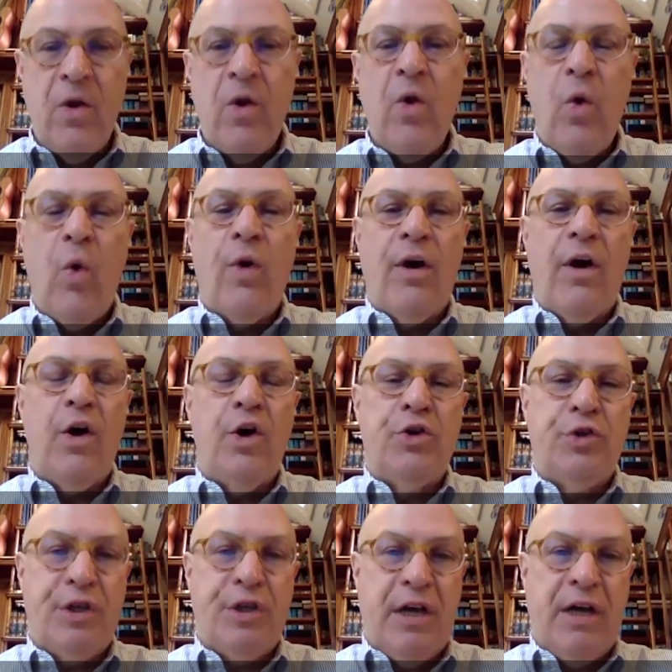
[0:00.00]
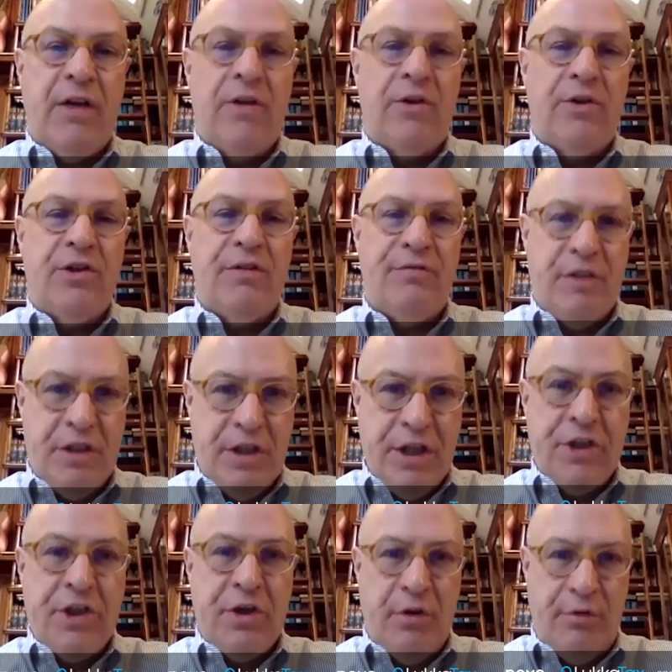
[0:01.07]
or $100 of
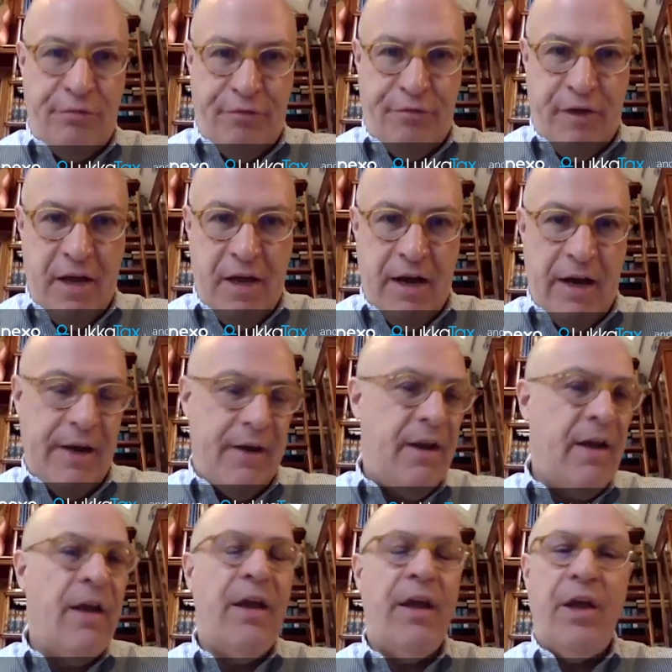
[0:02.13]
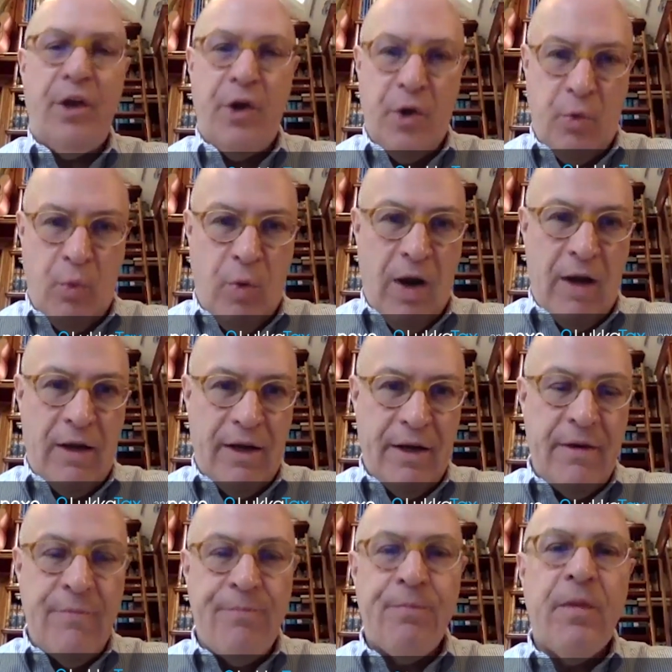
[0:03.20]
digital fiat in your wallet.
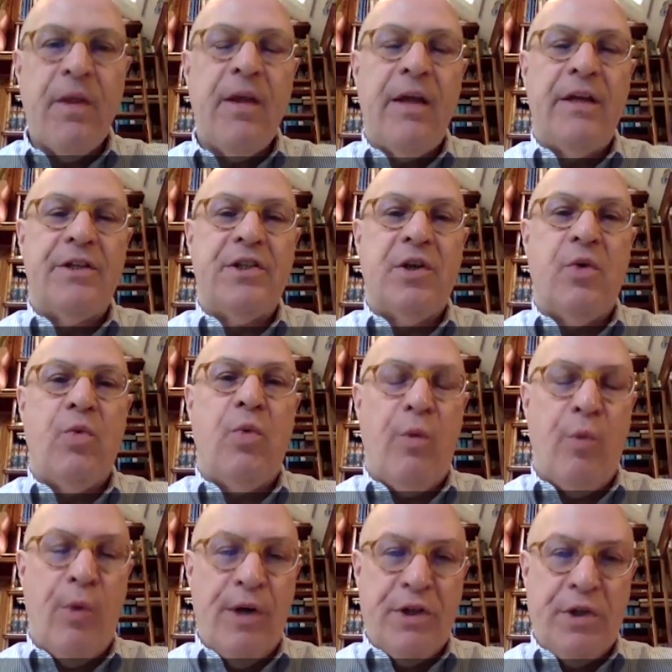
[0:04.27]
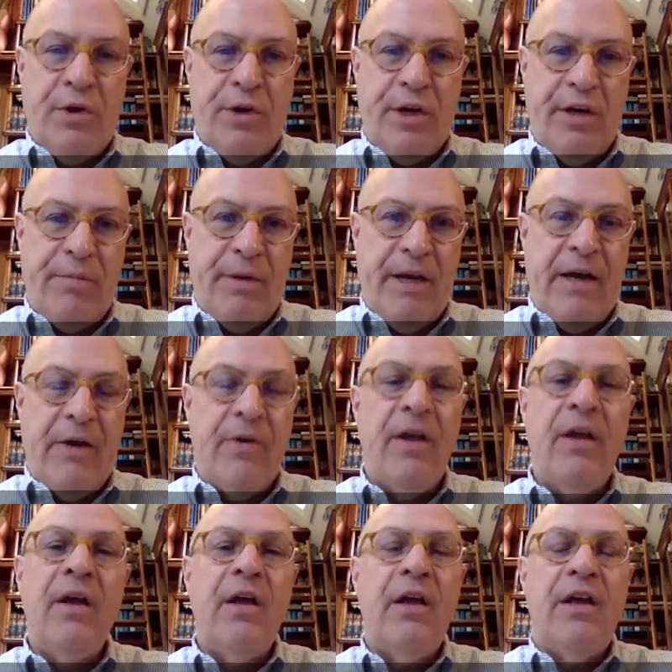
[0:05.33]
And so what we're talking about
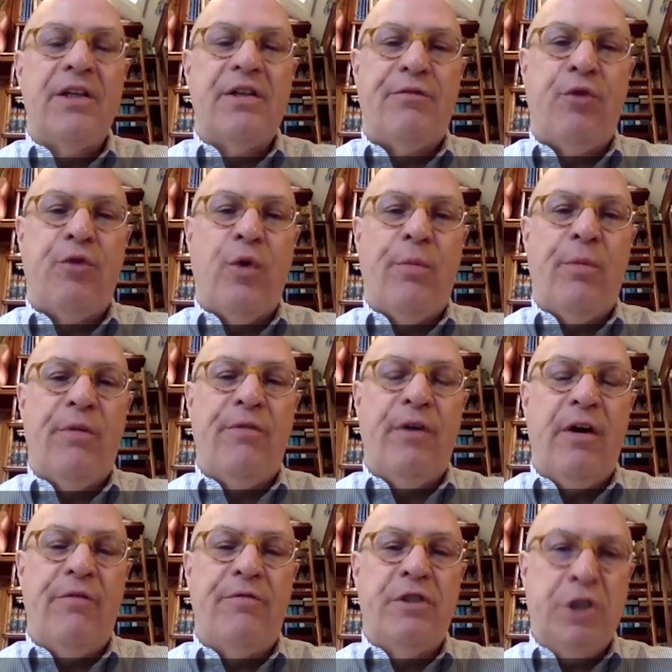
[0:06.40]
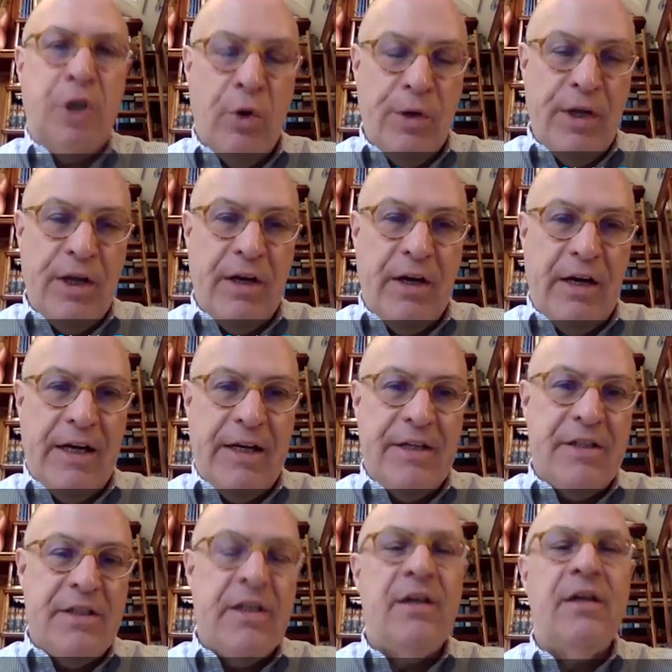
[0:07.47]
is a form of tokenized,